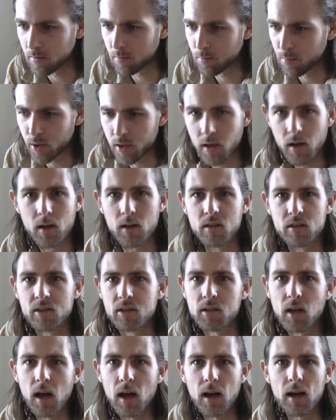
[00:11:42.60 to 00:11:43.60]
putting all
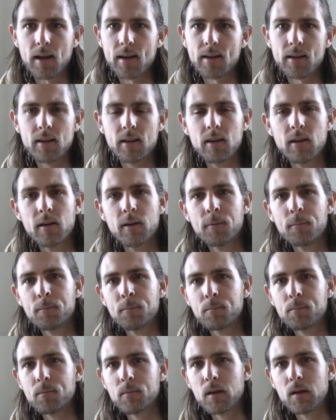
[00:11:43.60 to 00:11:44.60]
aside,
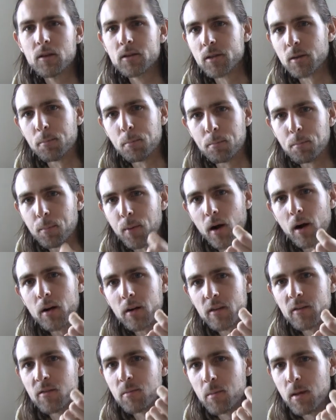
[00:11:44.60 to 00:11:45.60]
there's a
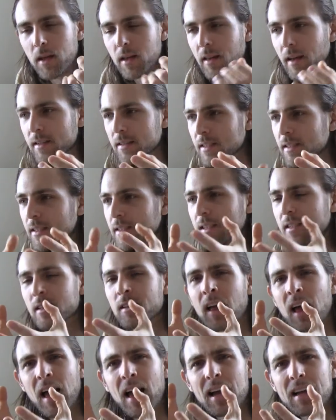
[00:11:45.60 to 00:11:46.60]
part of me that still
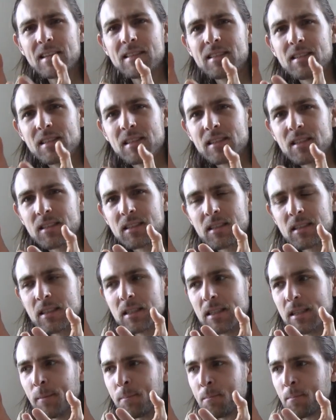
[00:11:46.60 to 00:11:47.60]
has this
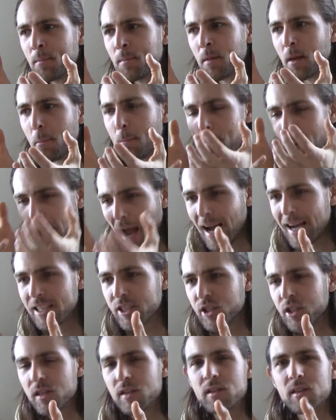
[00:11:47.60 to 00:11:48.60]

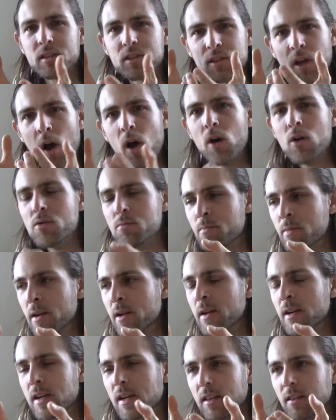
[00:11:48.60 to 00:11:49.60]
passion, this hope,
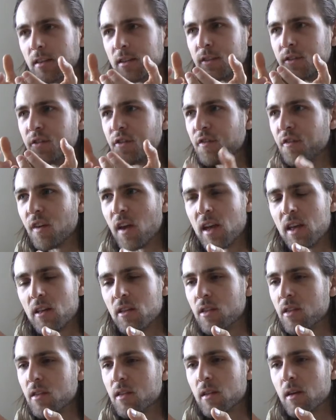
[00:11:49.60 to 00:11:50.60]
this
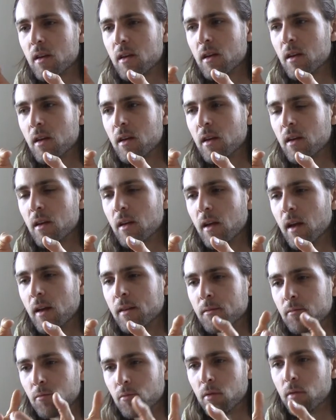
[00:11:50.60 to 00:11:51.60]
faith,
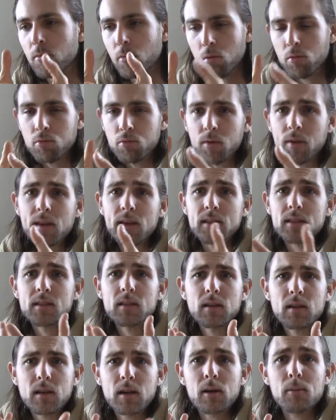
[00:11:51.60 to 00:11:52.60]
and well, really it's
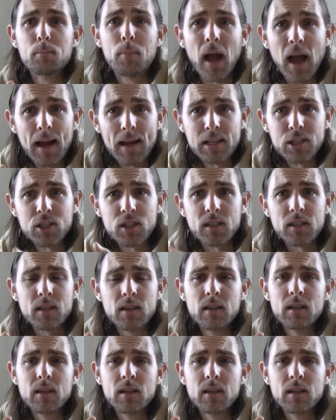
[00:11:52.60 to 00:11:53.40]
compassion.